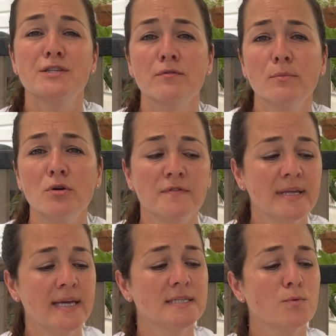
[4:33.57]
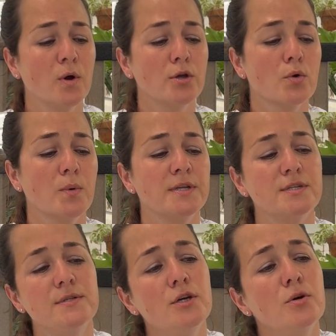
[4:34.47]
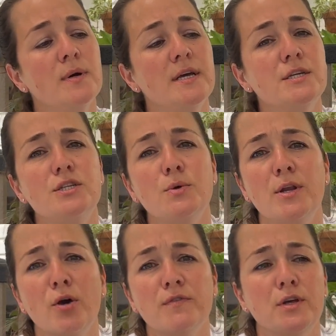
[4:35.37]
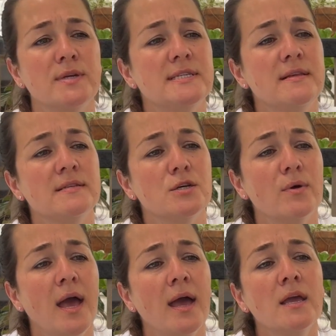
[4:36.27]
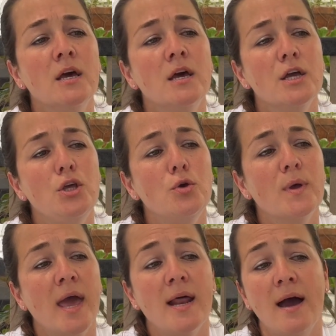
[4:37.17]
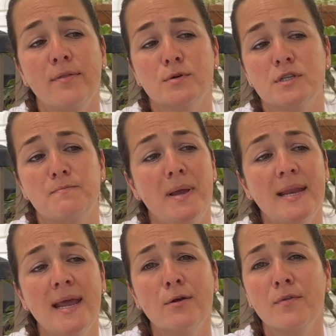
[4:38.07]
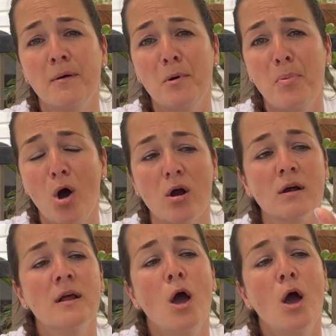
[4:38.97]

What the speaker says: To remove links, what you're going to do is and hopefully you can see this okay, you can either just manhandle them apart.